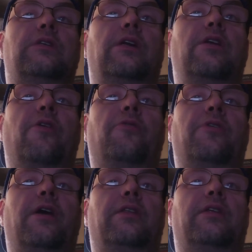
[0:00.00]
another
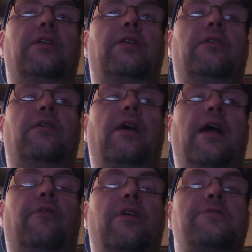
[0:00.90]
thing that
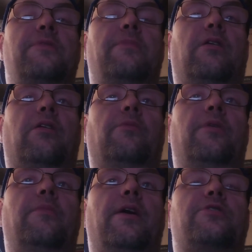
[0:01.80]
aggravates me about
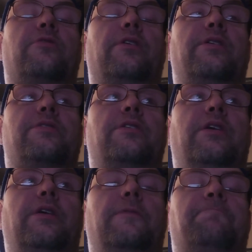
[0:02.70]
autobidmaster is
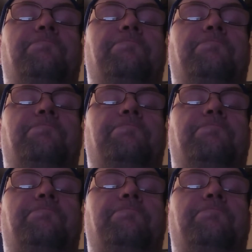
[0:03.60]
the